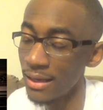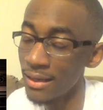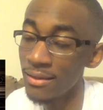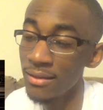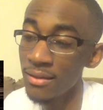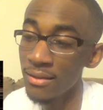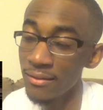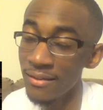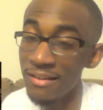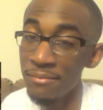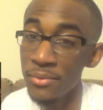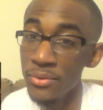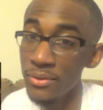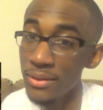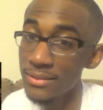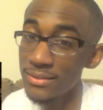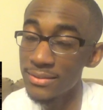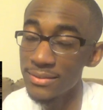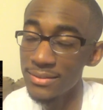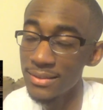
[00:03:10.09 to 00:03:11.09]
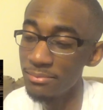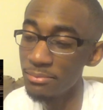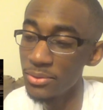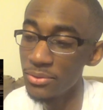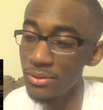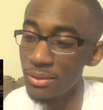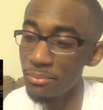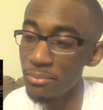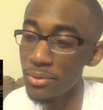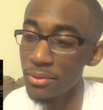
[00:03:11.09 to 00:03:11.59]
I love that move. That's a sick
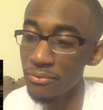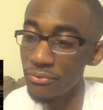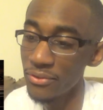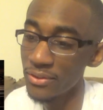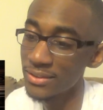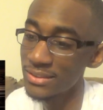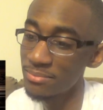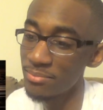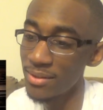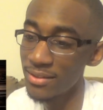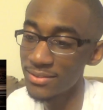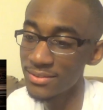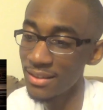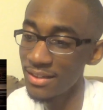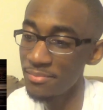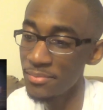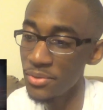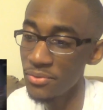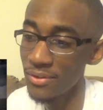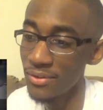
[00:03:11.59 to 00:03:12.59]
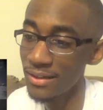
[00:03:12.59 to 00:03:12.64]
move. I remember the first time I saw that move,